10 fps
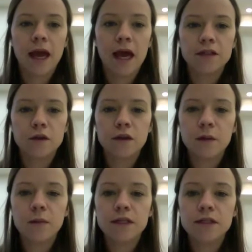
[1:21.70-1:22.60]
And so
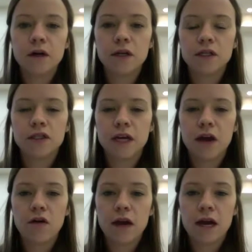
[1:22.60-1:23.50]
then we started
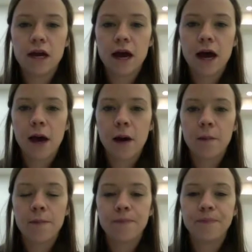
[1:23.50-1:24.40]
sharing
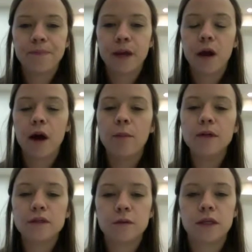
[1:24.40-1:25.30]
our
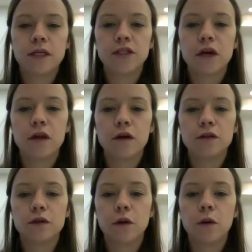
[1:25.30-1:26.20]
habits with each other.
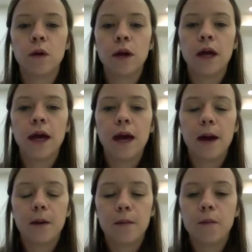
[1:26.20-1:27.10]
So
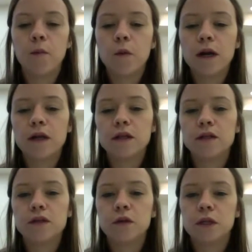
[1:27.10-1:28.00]
one of the
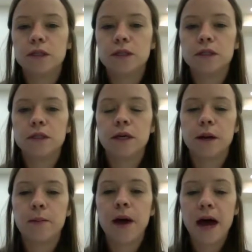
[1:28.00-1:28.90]
students'
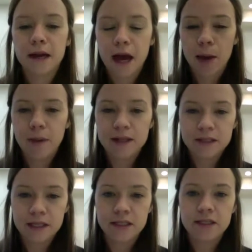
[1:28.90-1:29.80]
bad
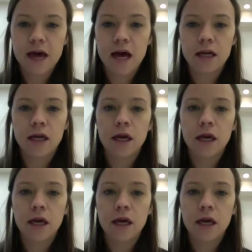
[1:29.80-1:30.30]
habits is that